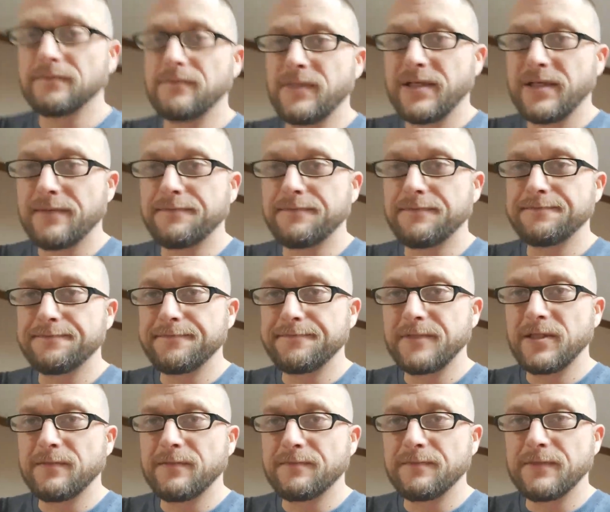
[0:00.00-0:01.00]
Yep.
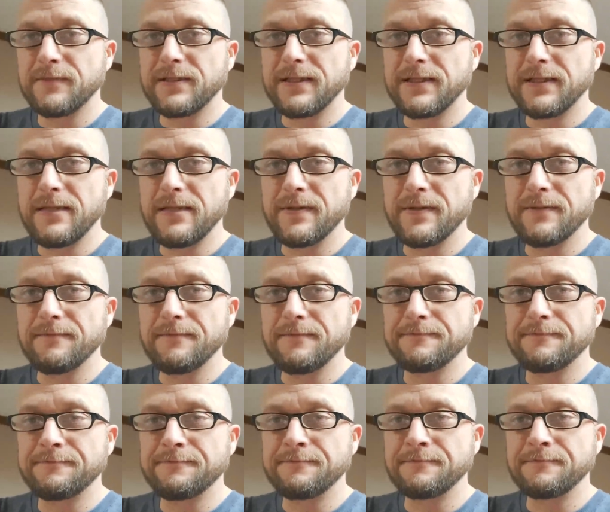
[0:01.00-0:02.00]
Yep. Going to keep it.
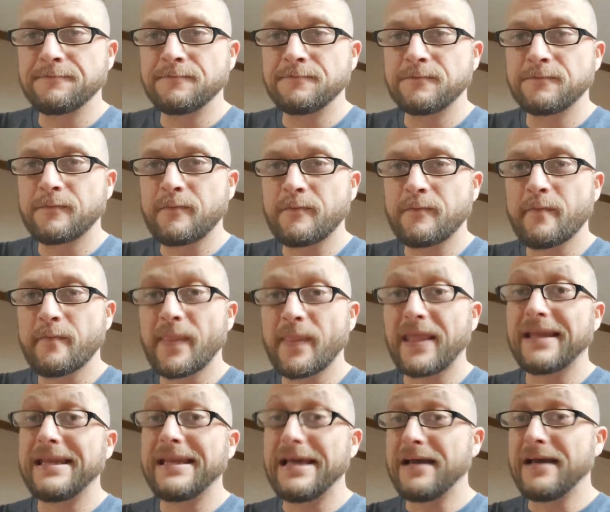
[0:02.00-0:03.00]

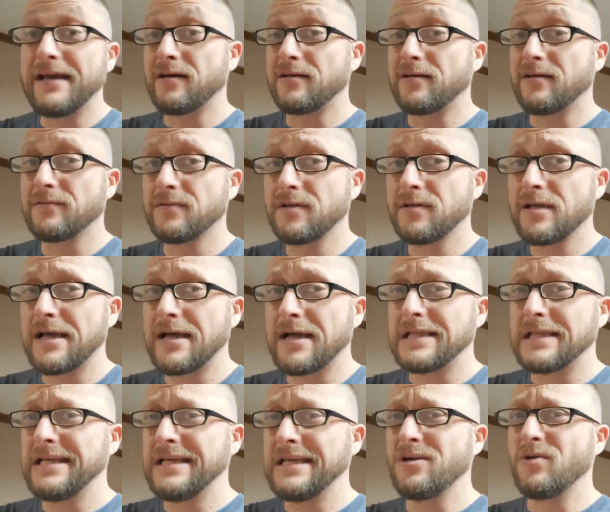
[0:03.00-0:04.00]
Now,
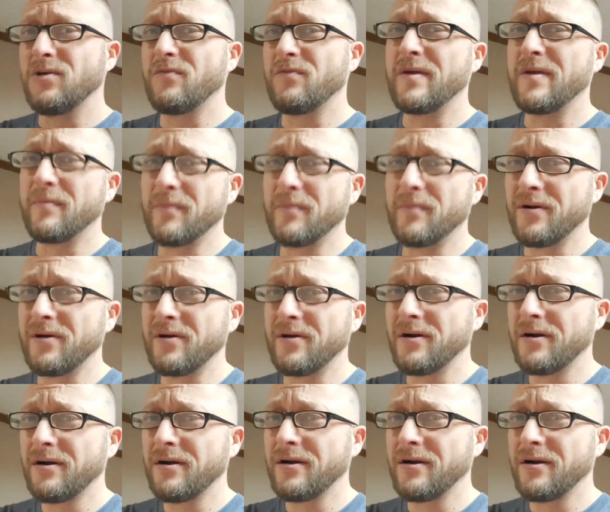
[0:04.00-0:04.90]
I think November,